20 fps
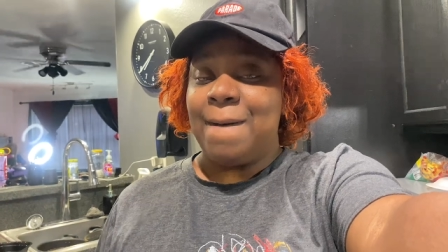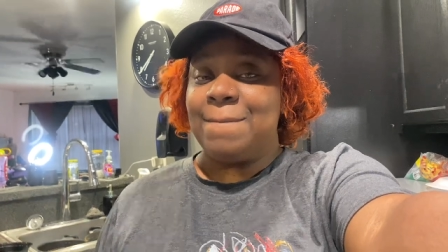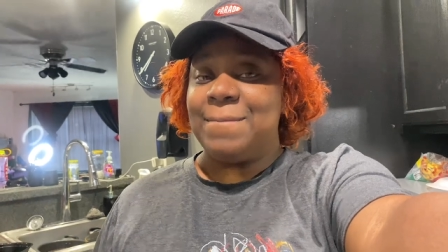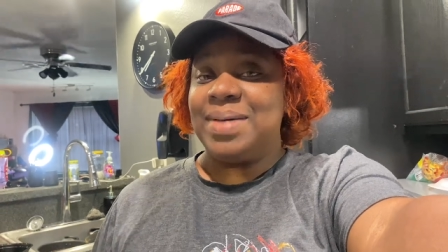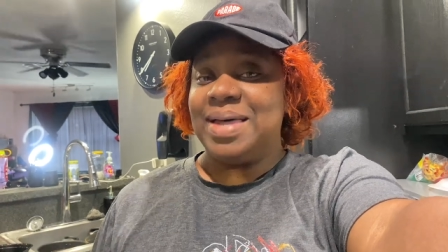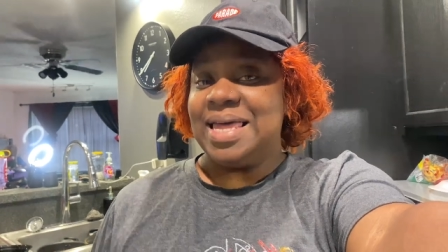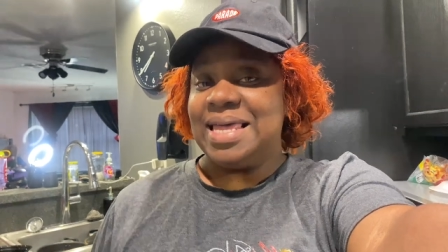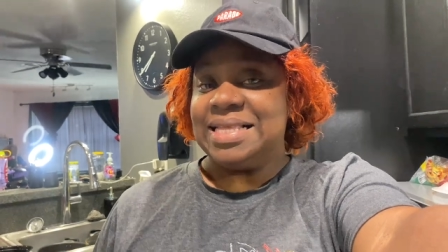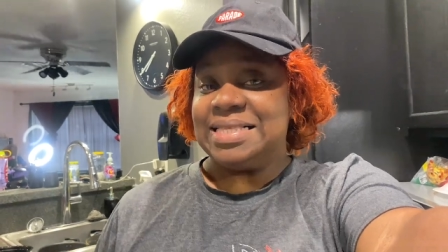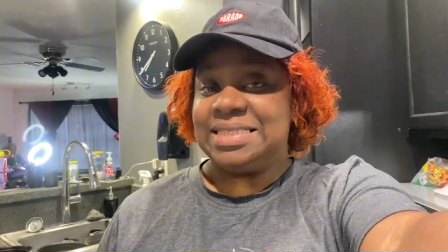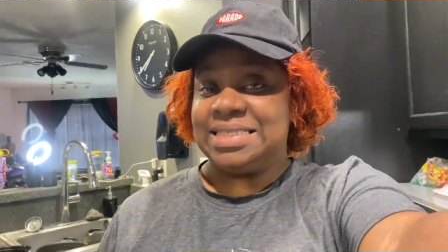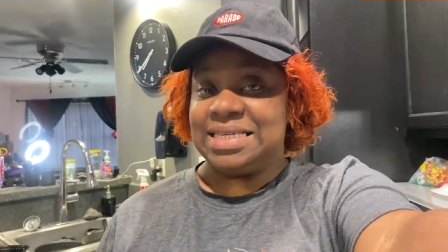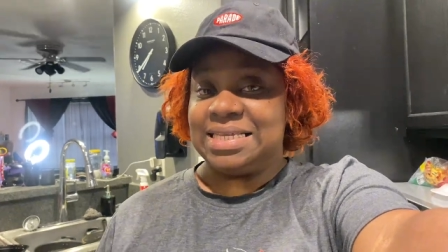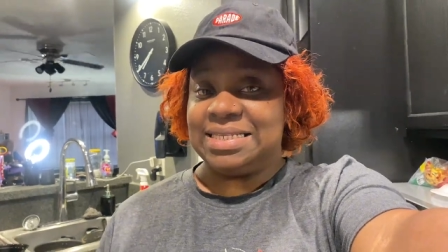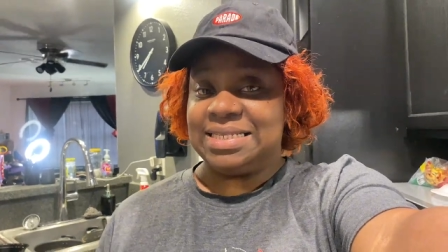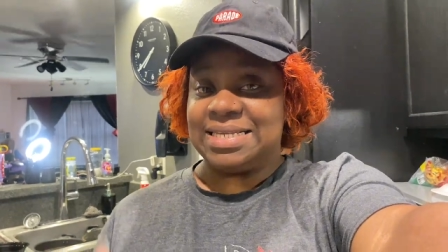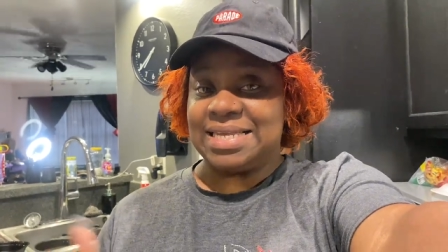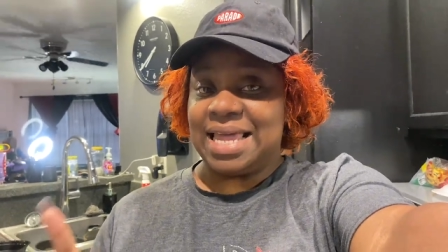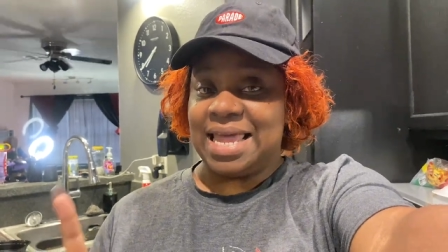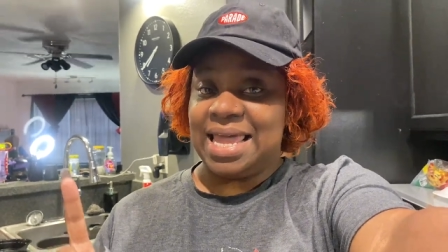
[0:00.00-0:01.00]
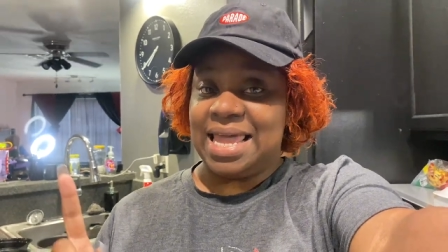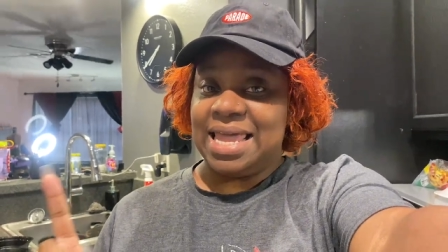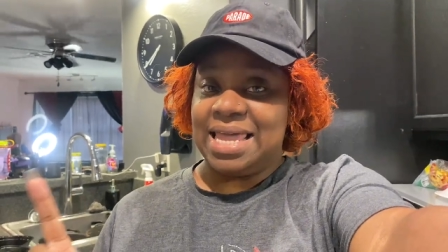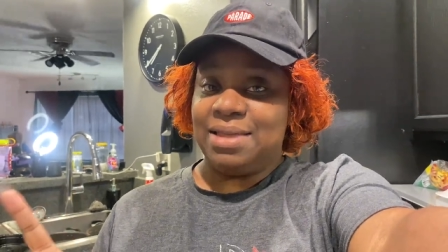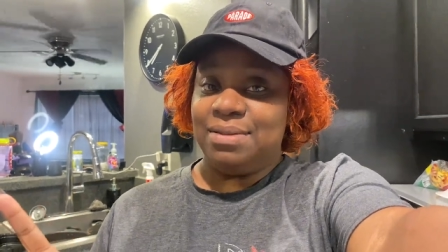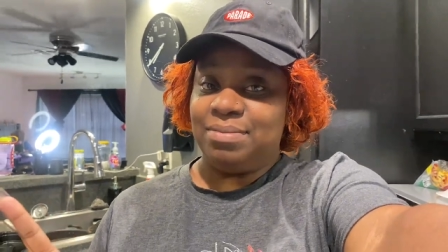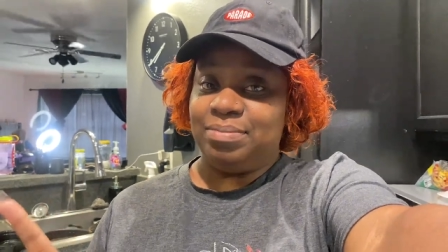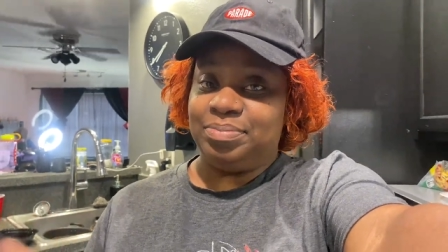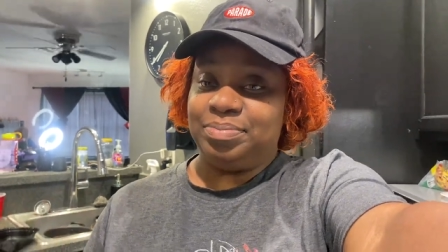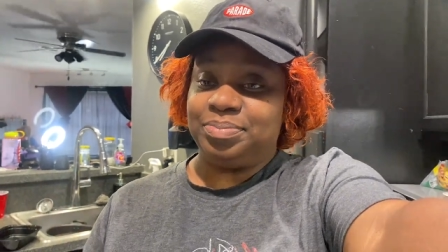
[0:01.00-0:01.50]
But
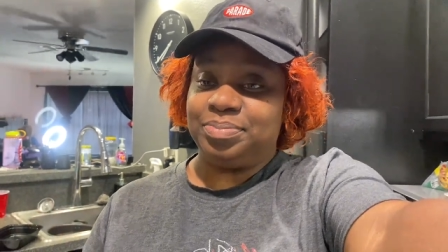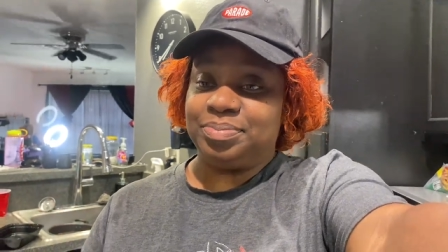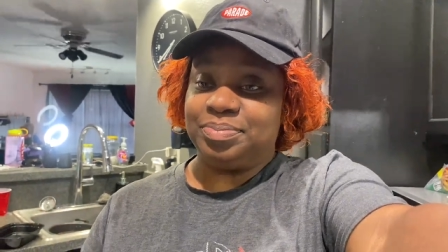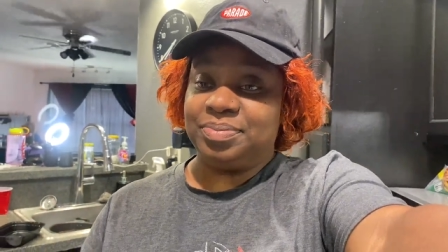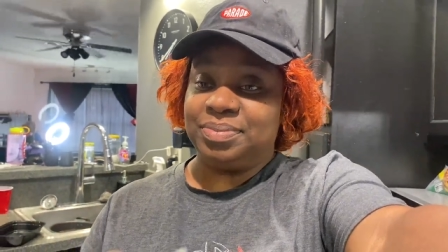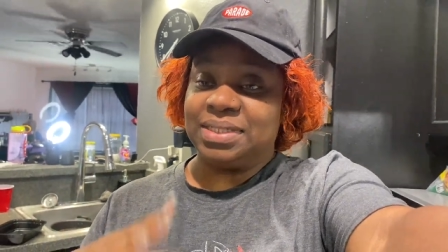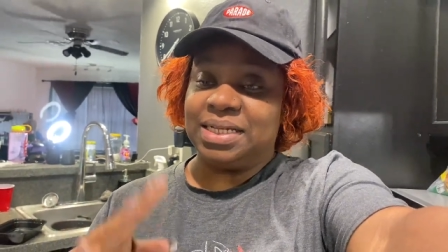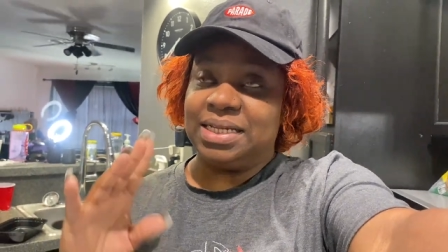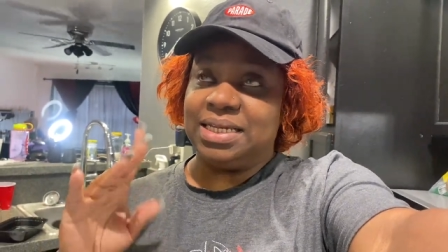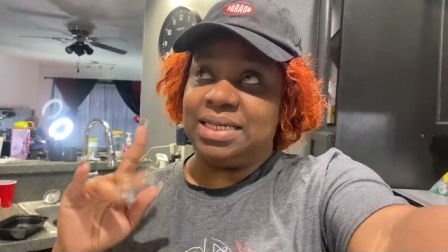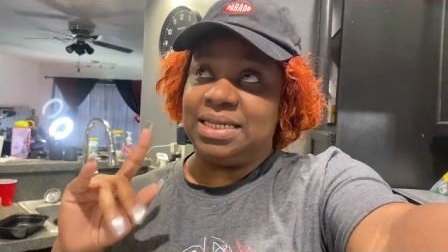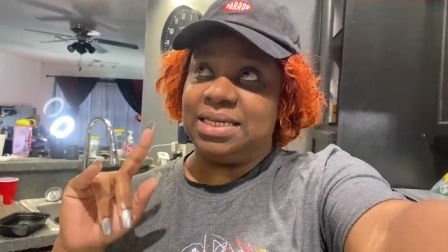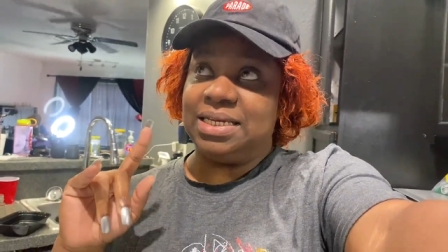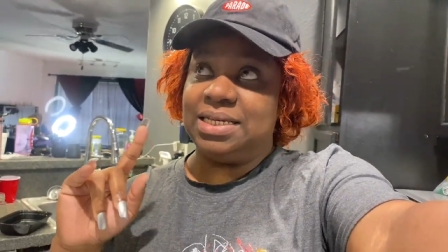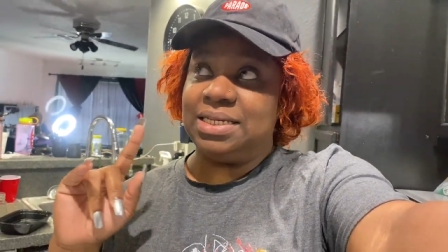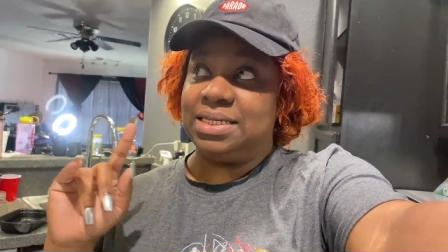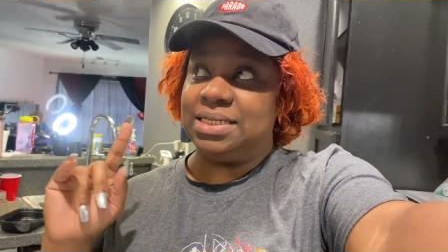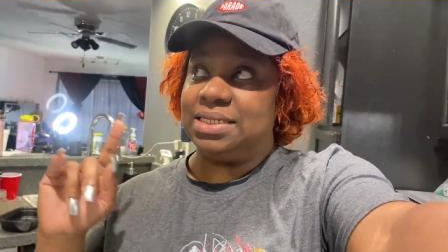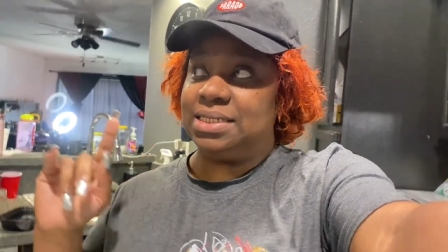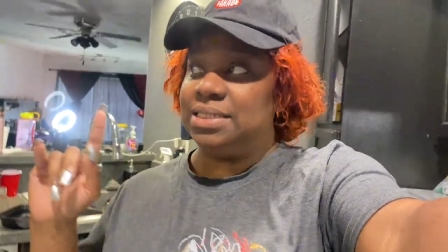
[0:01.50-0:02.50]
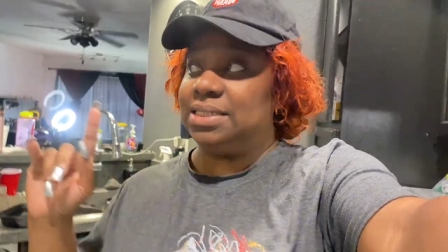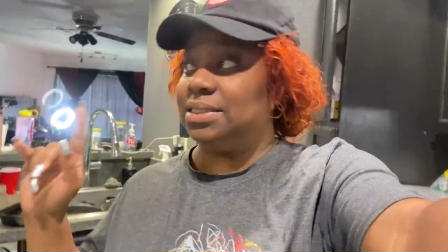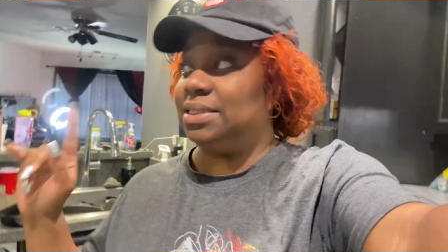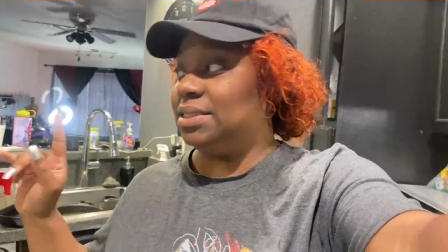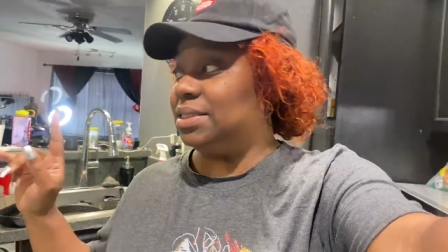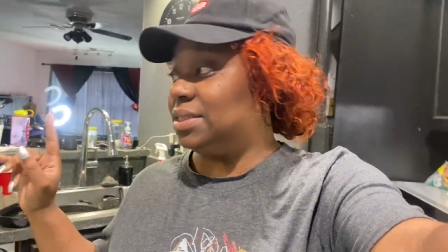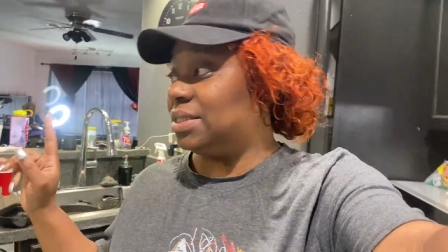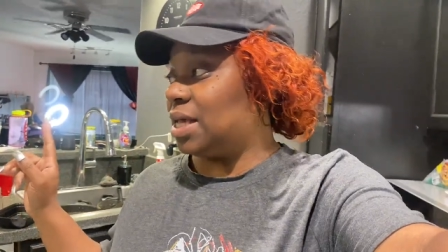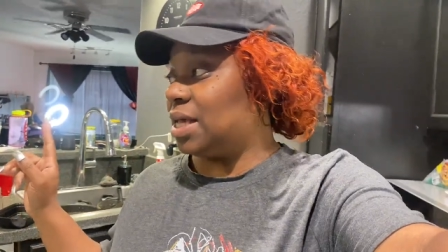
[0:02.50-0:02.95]
today is